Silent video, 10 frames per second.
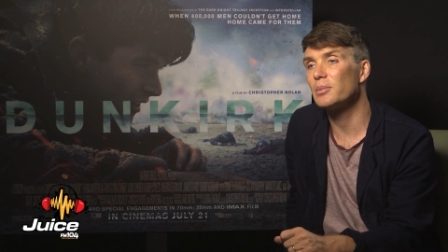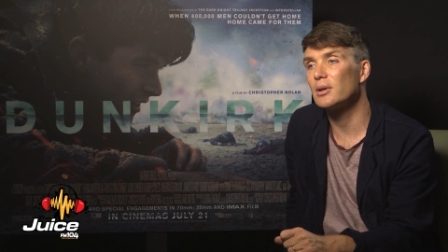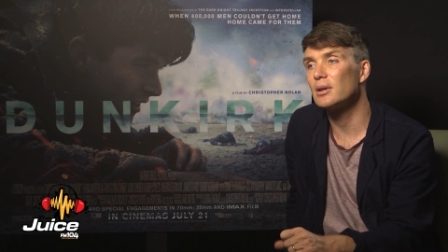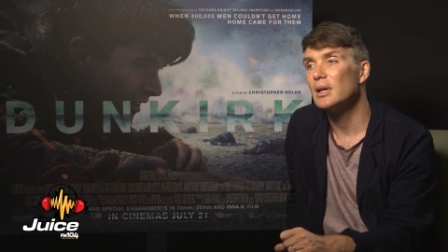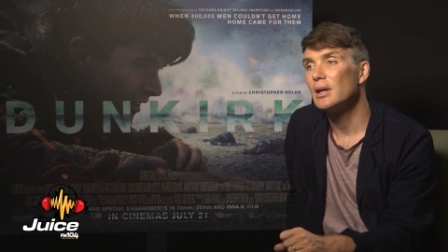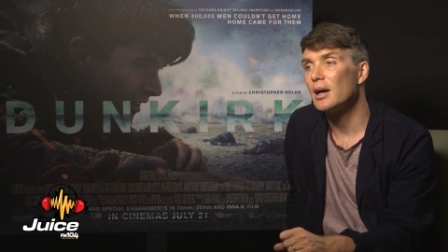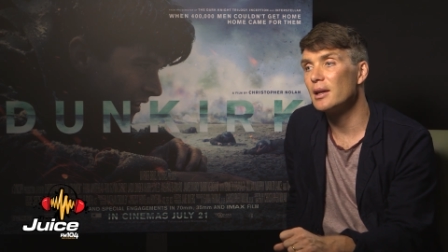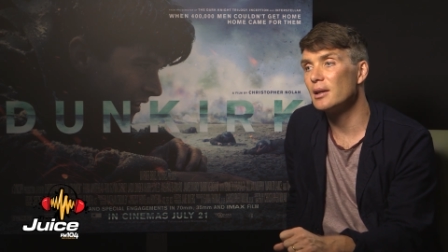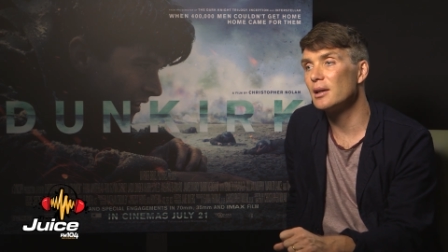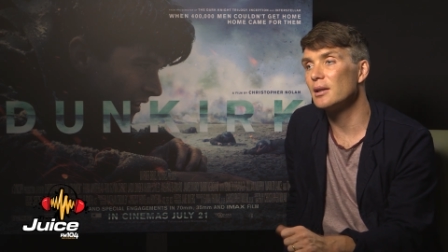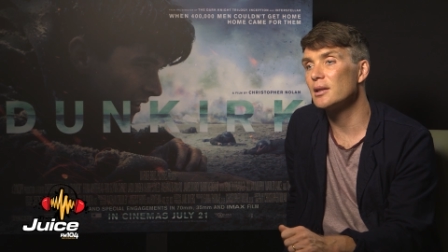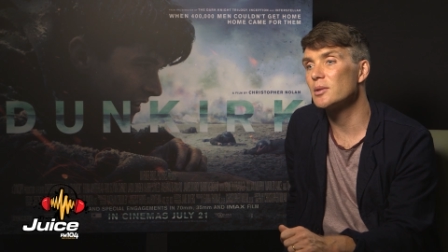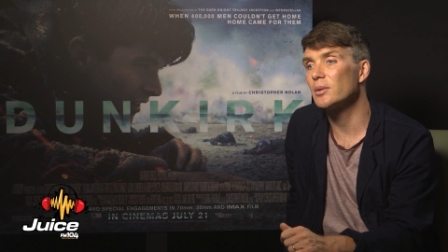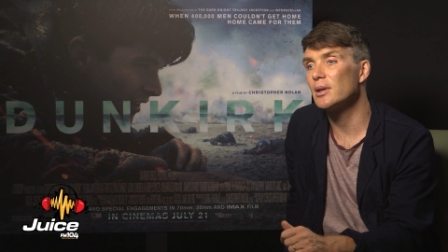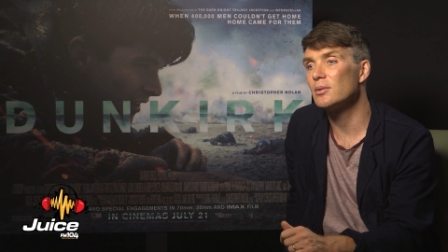But I think in
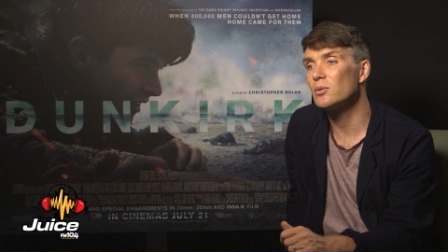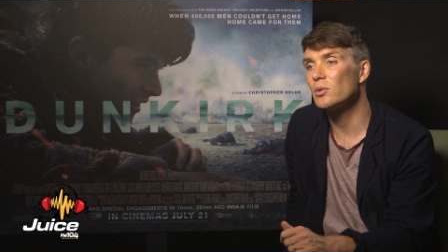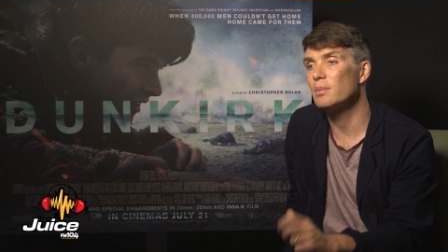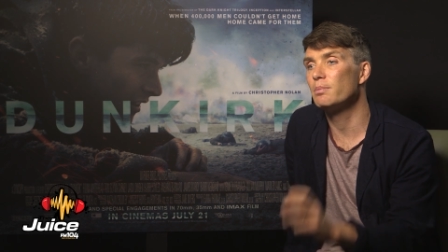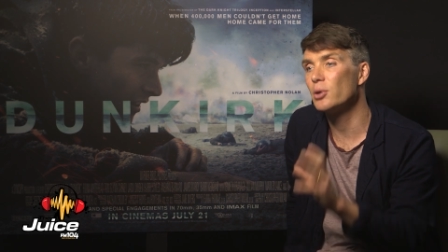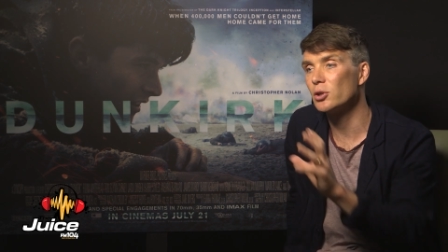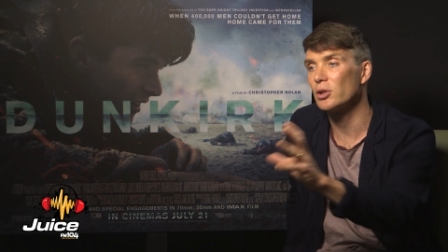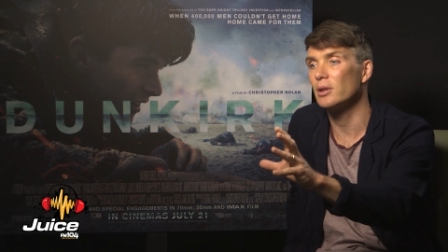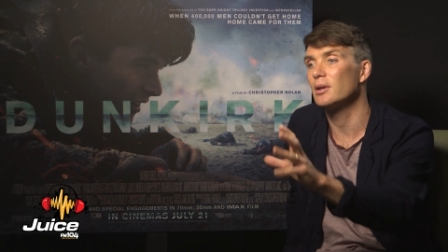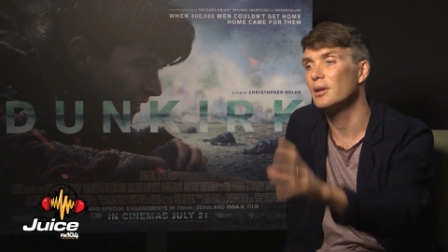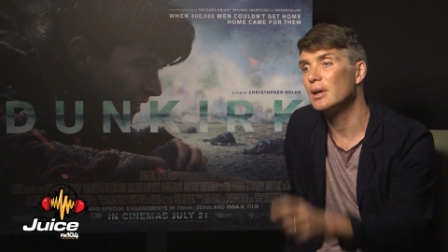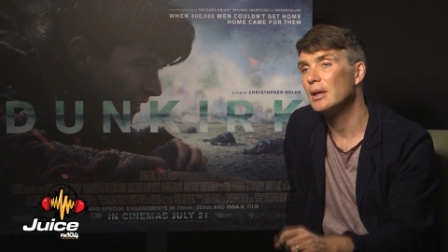this one he was really pushing